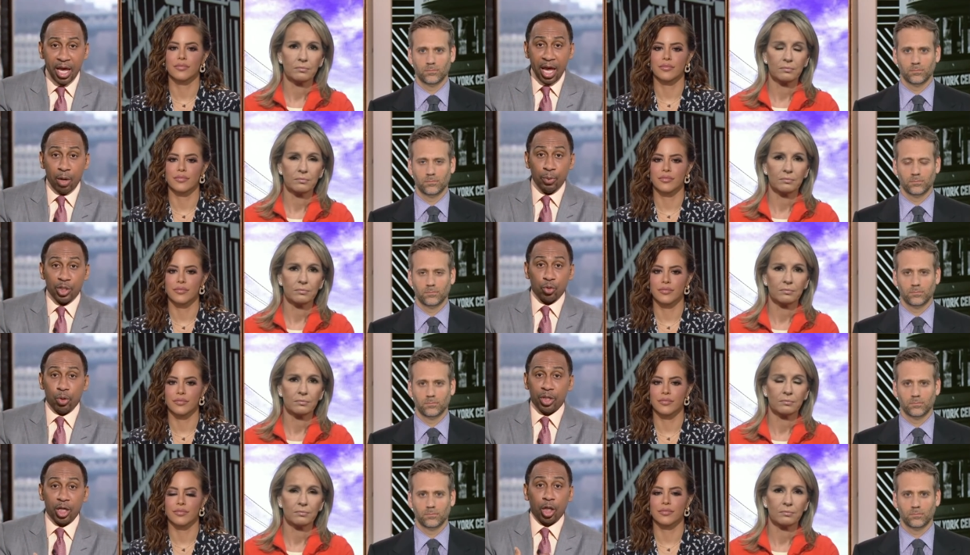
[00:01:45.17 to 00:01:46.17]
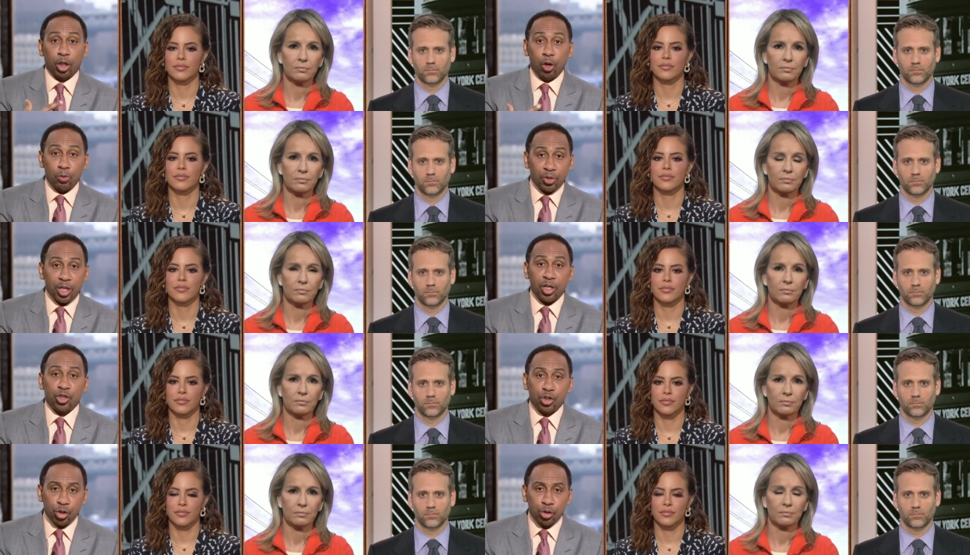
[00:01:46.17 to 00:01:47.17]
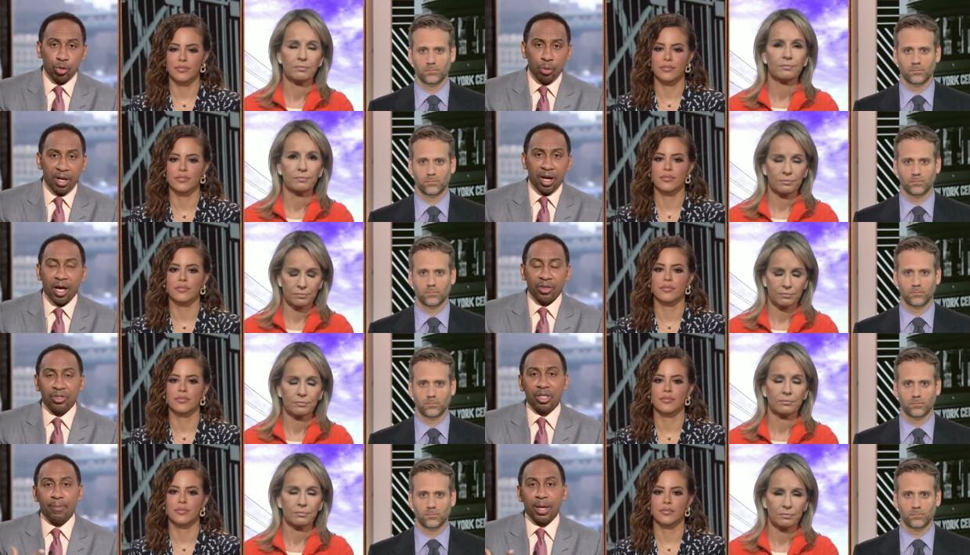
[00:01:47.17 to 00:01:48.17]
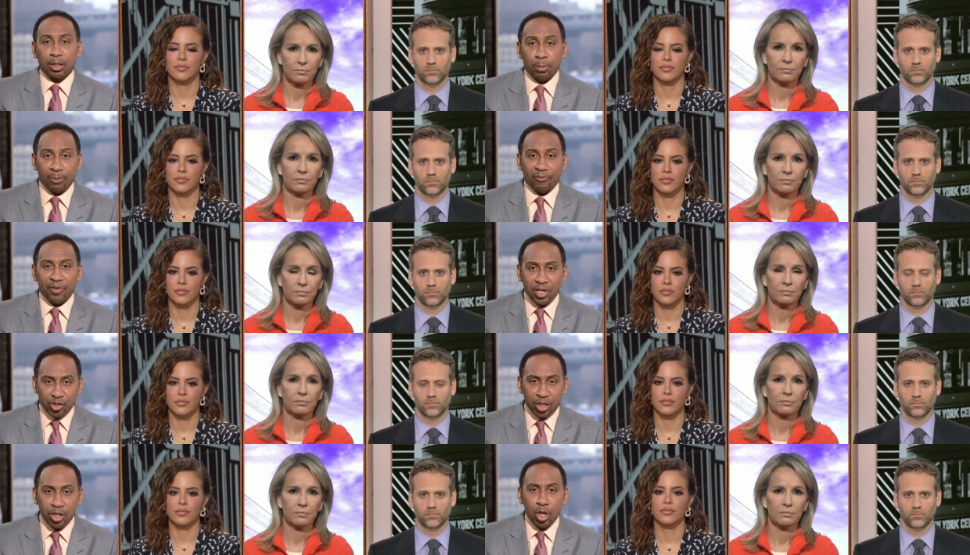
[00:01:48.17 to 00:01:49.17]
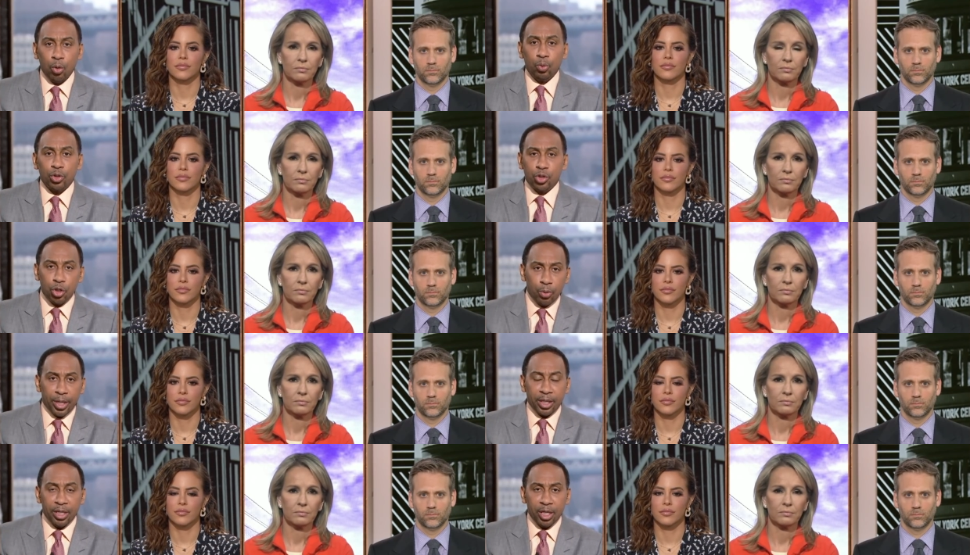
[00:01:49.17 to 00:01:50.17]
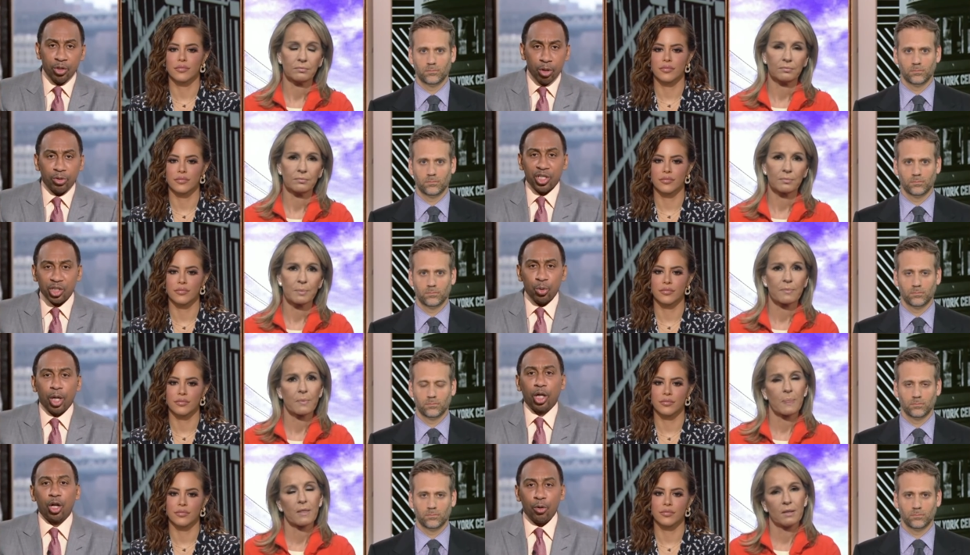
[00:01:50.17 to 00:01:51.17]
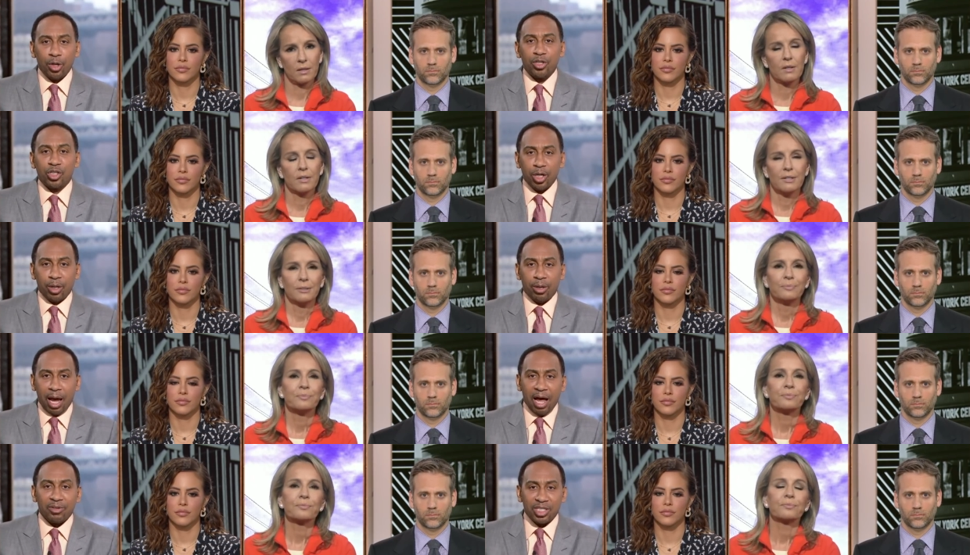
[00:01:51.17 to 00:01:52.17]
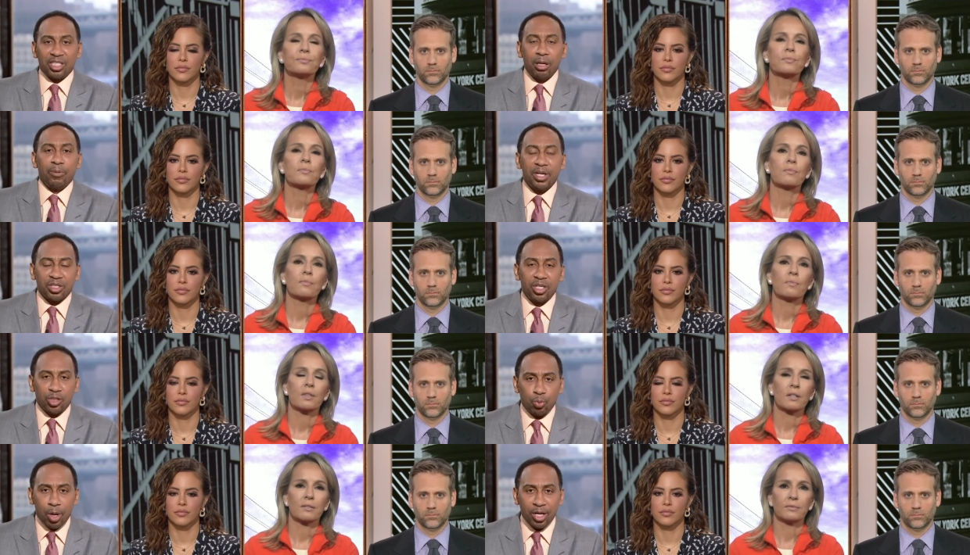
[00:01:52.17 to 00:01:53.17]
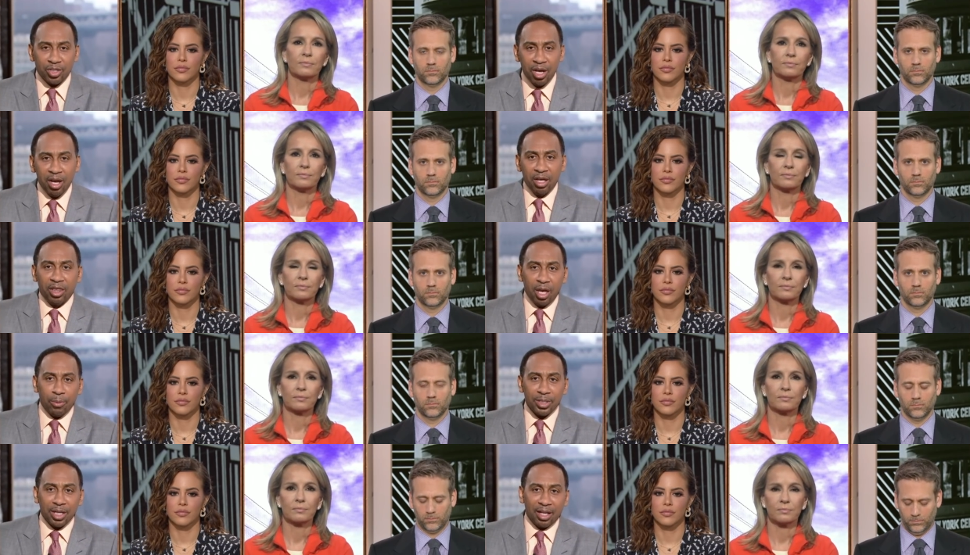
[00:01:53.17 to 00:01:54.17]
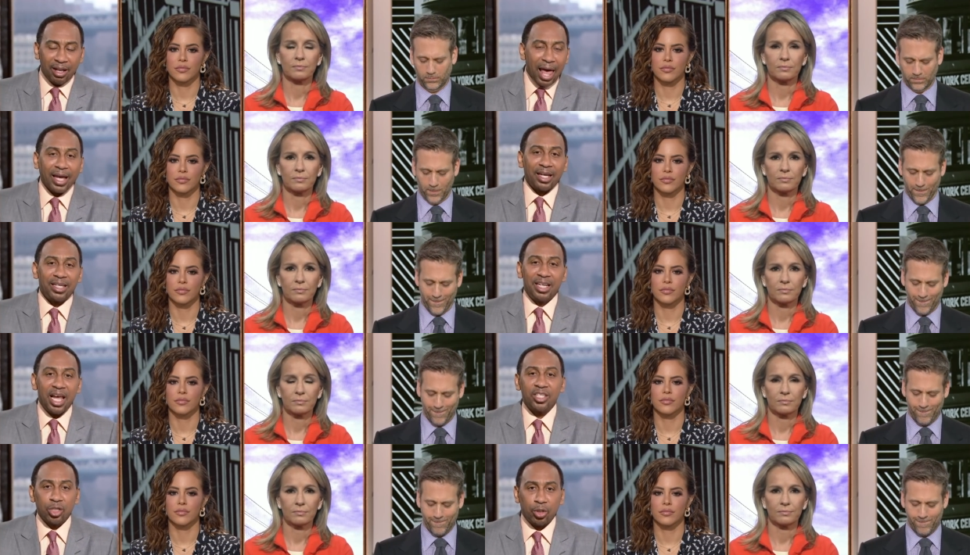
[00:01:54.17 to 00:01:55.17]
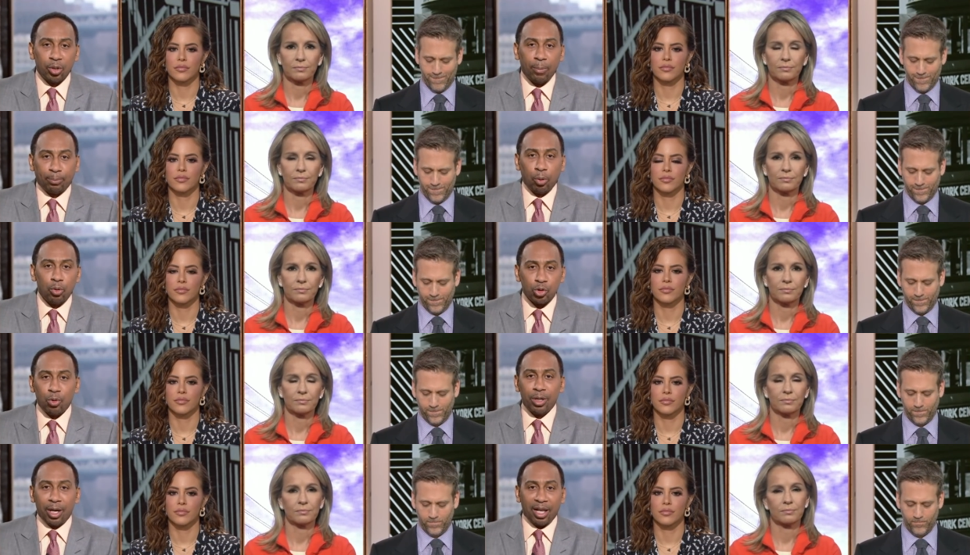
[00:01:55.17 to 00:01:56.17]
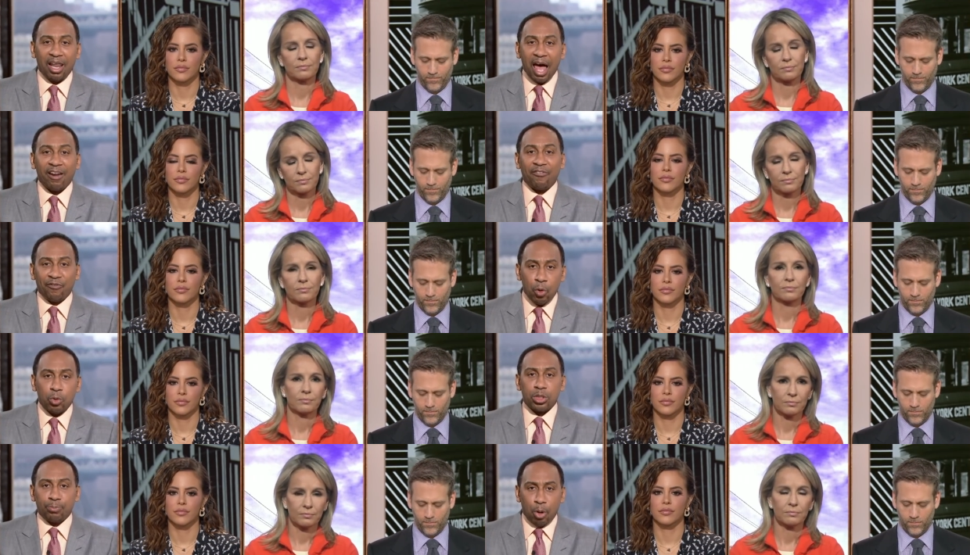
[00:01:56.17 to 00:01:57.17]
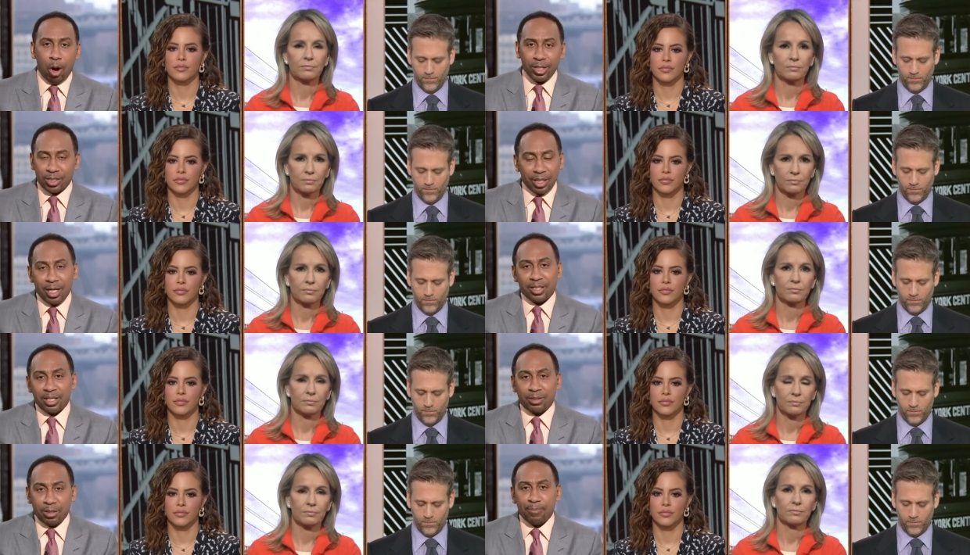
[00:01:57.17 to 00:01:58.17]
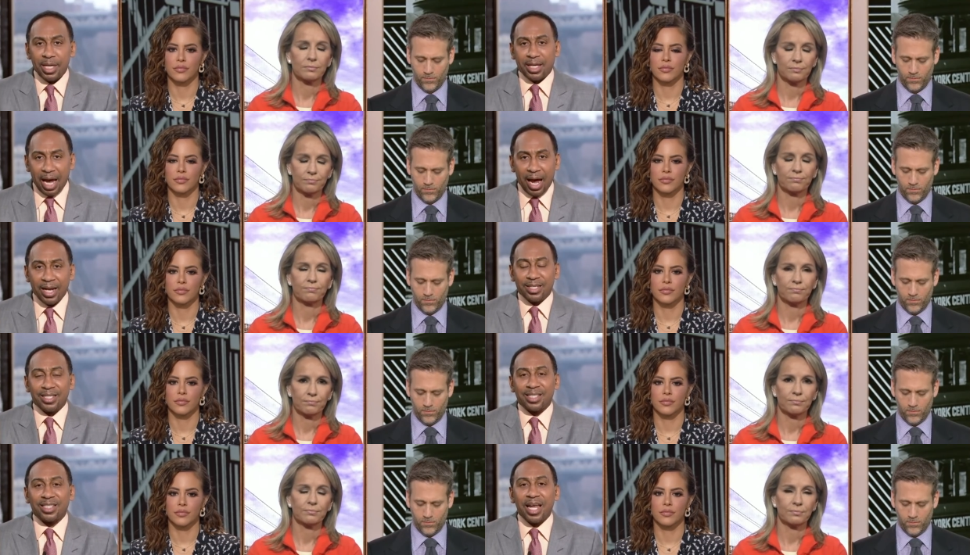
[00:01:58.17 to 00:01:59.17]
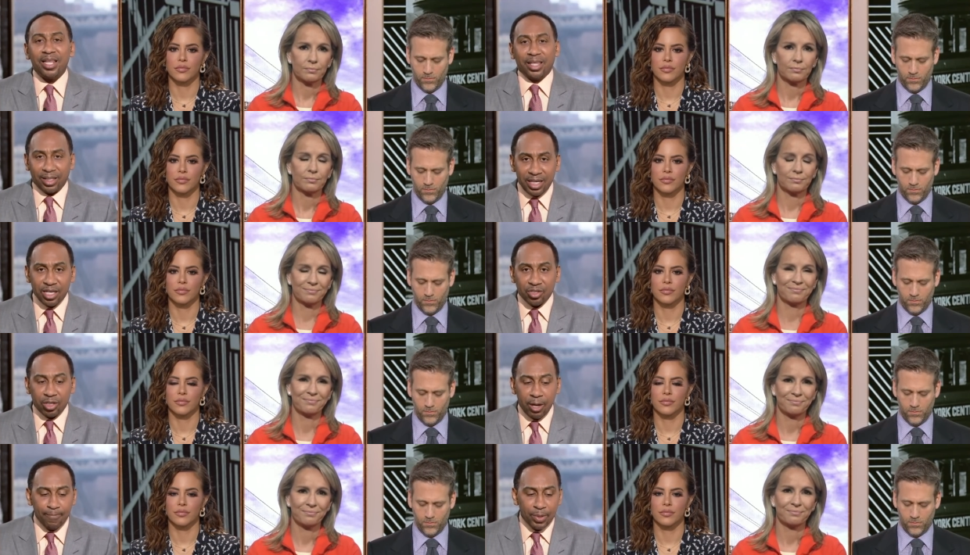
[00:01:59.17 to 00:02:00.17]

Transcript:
Speaker 1: and we saw the alerts that you and others in the medical profession was doing, you know, just to alert us to how serious this was, there was a lackadaisical approach on a lot of folks' parts, to, to be kind, to say the least.